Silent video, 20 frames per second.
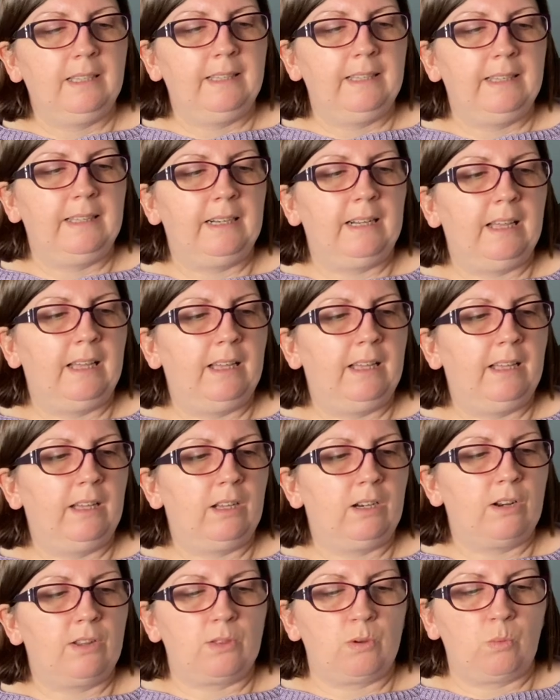in
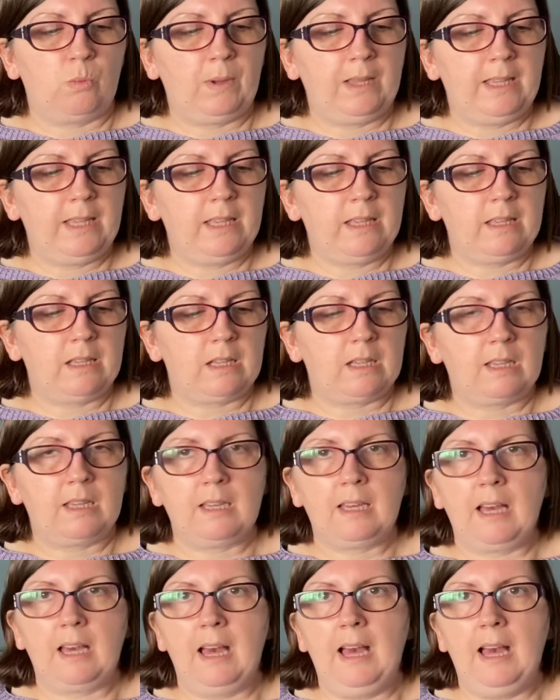another week,